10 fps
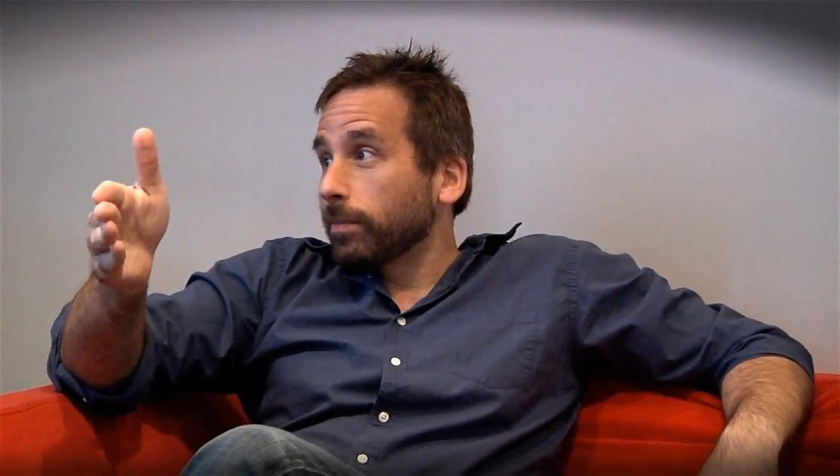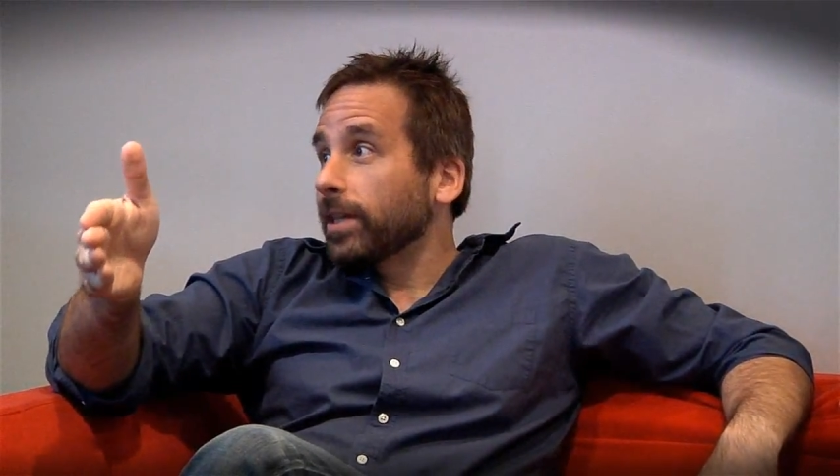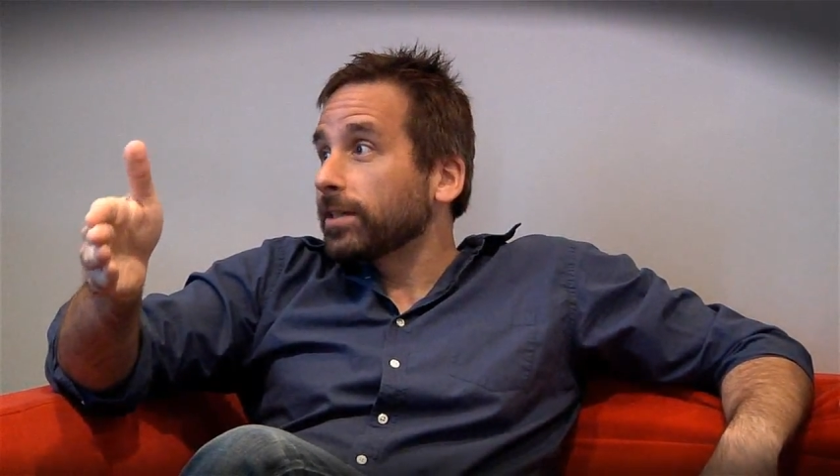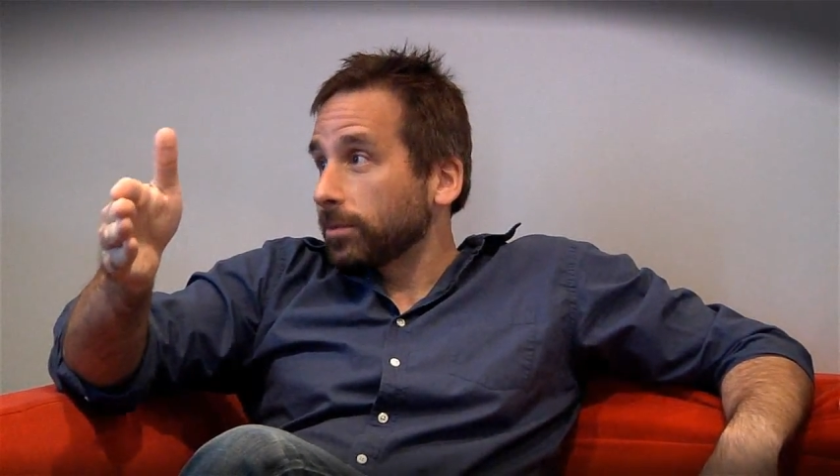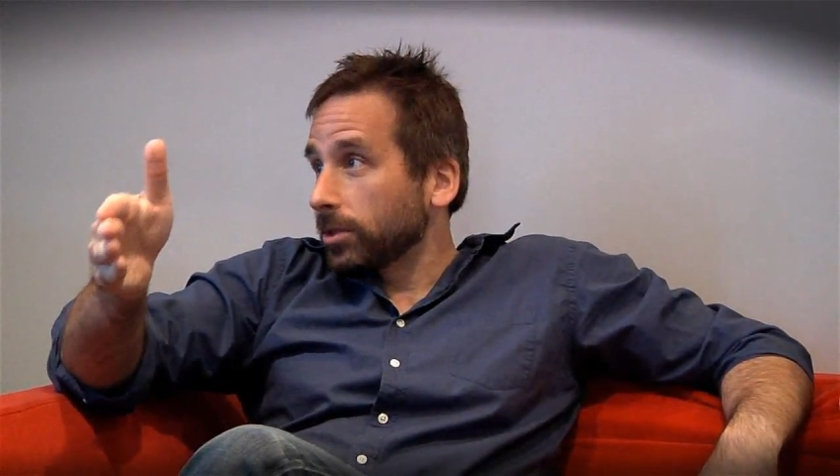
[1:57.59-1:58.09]

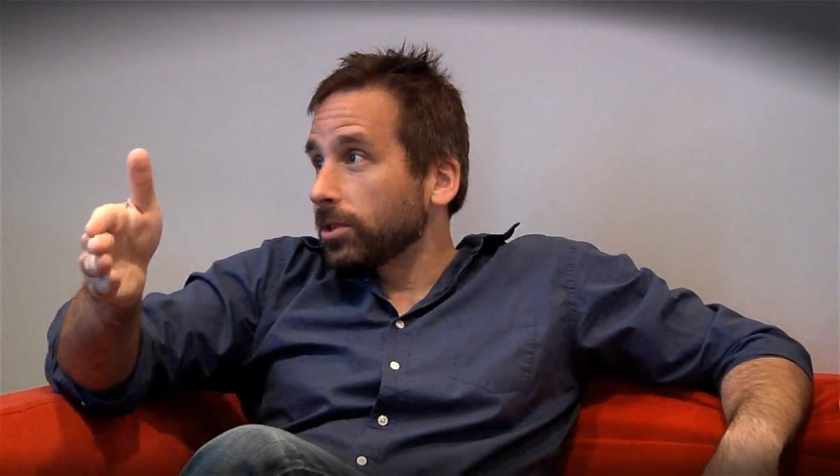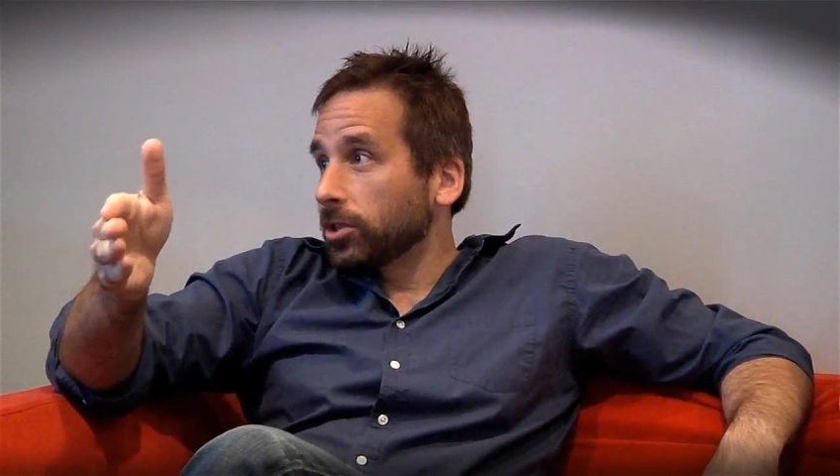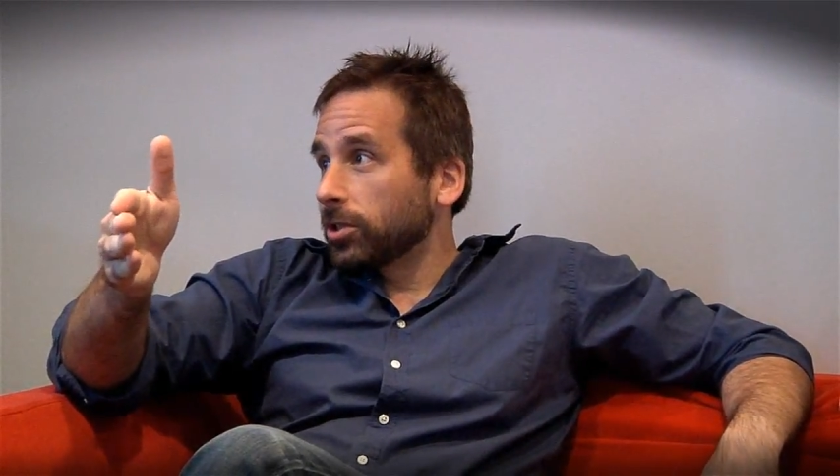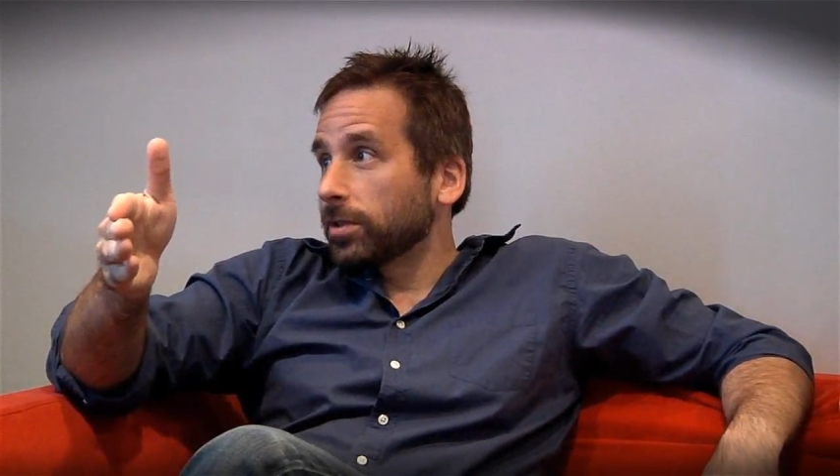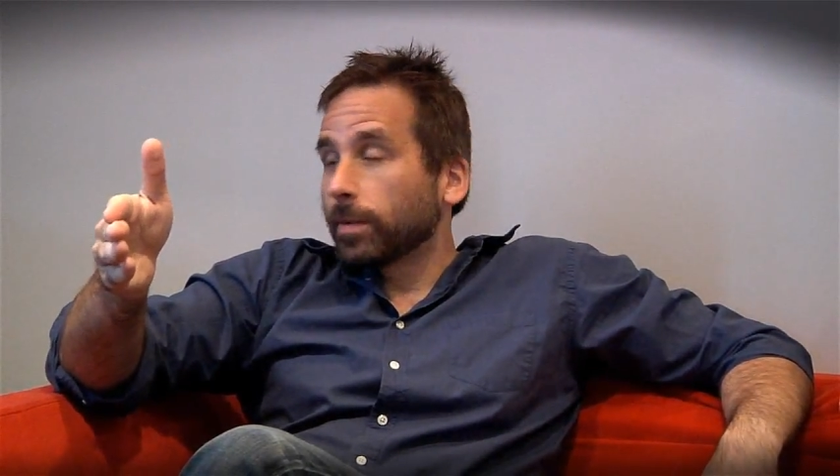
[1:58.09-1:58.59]
make some
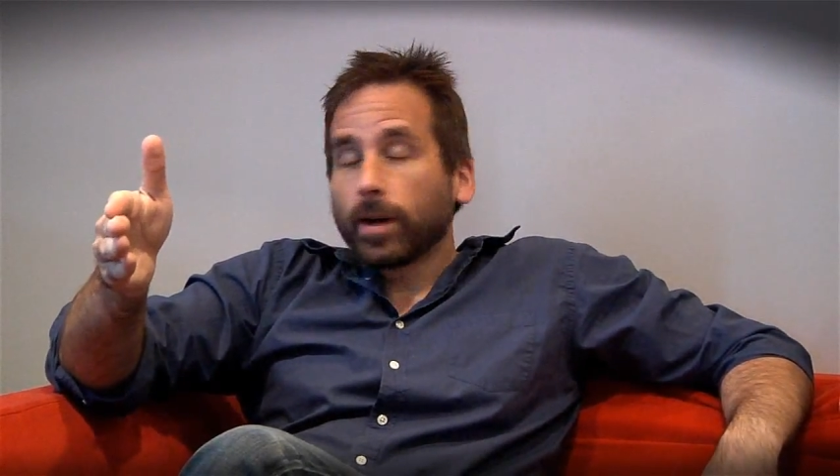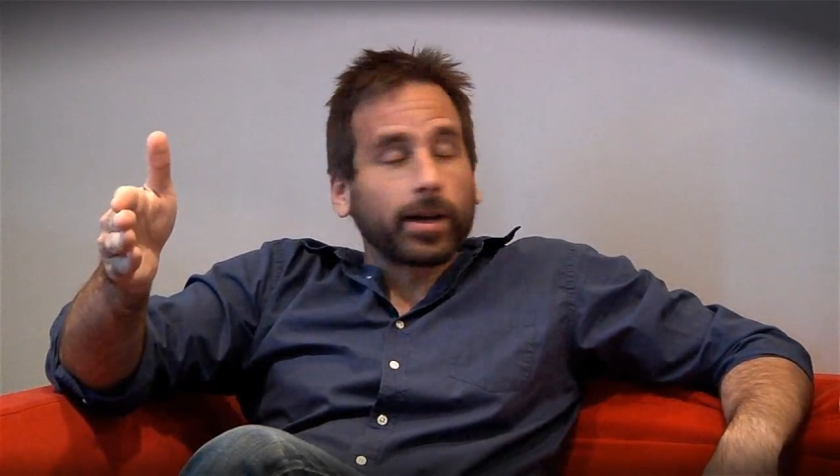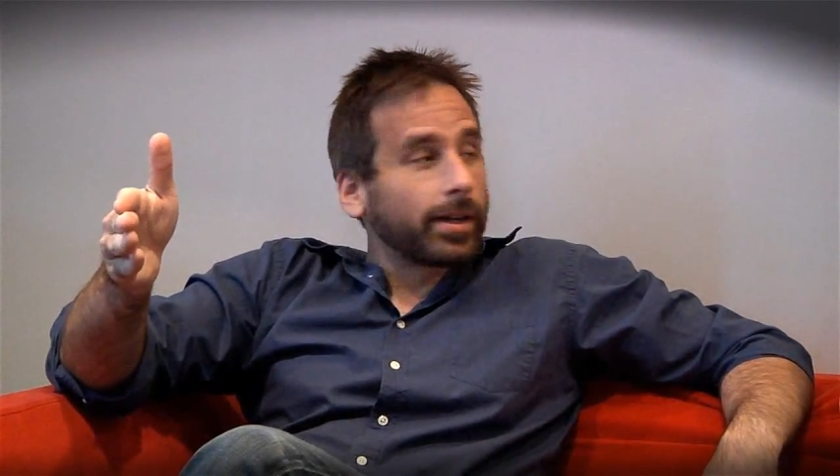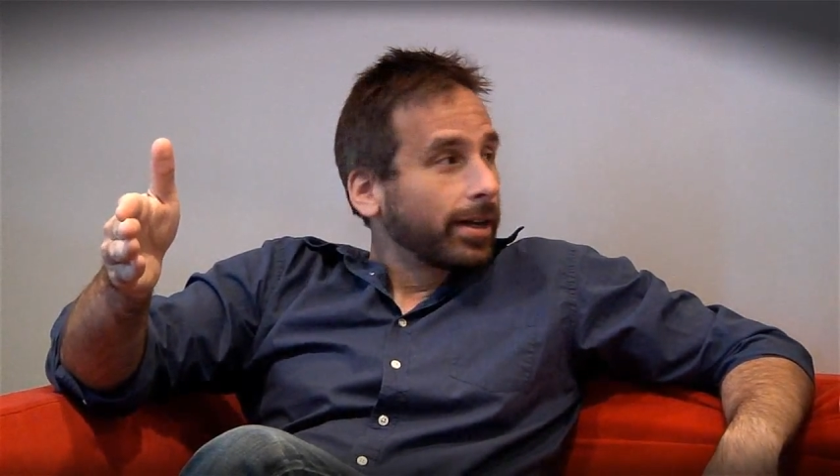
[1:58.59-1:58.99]
decisions by.